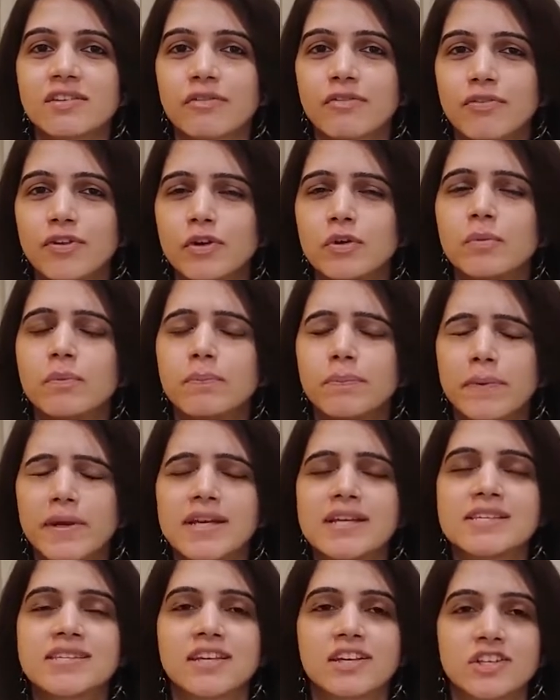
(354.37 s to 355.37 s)
just
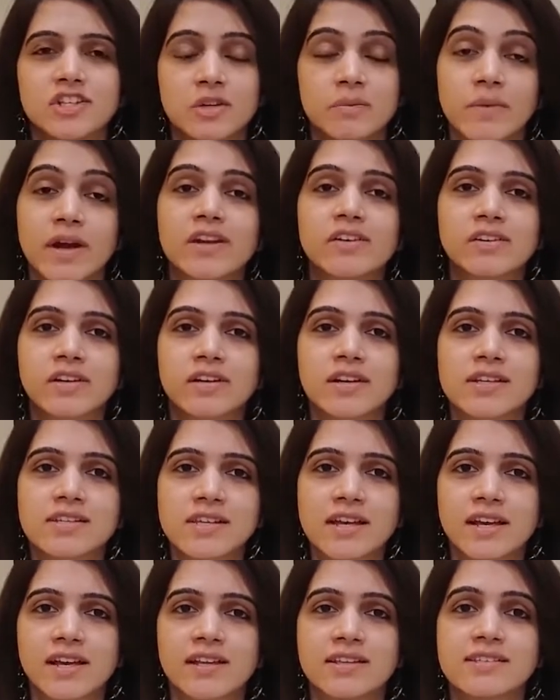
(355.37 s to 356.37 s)
few basic
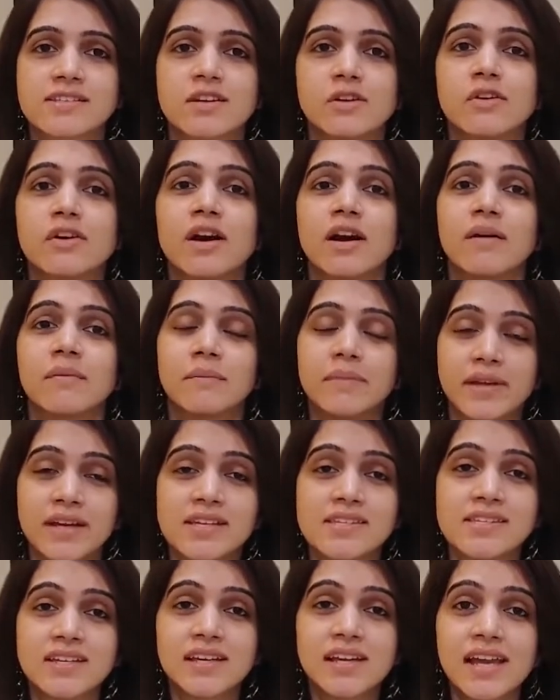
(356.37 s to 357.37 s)
geometric designs look
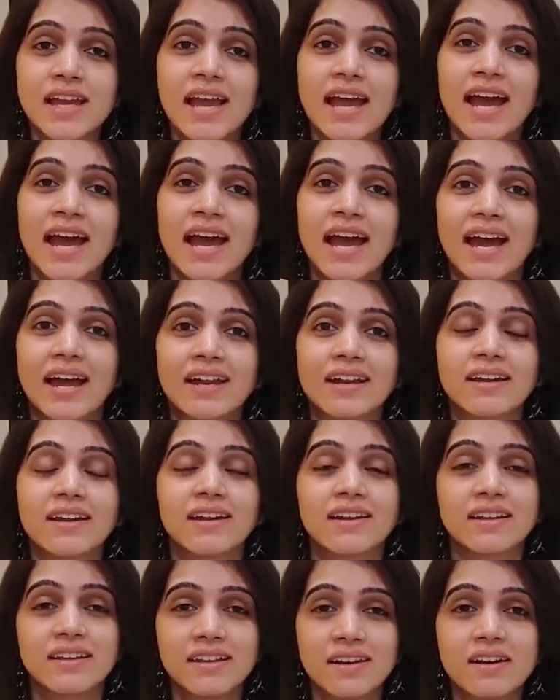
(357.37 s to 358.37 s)
amazing.
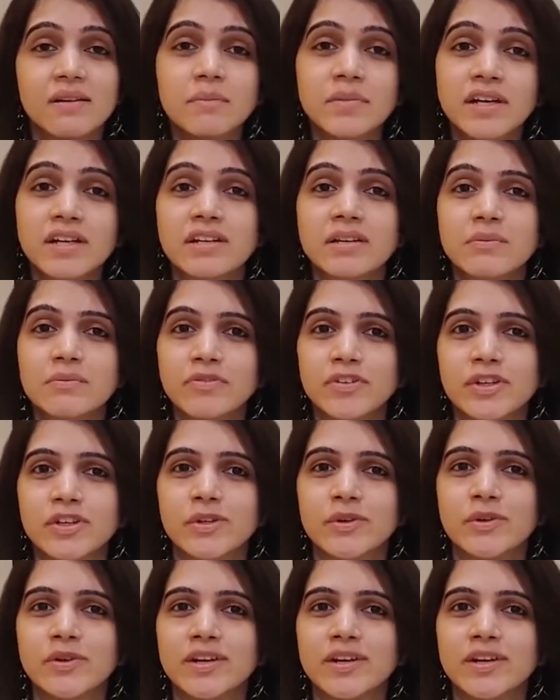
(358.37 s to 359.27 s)
And here my tip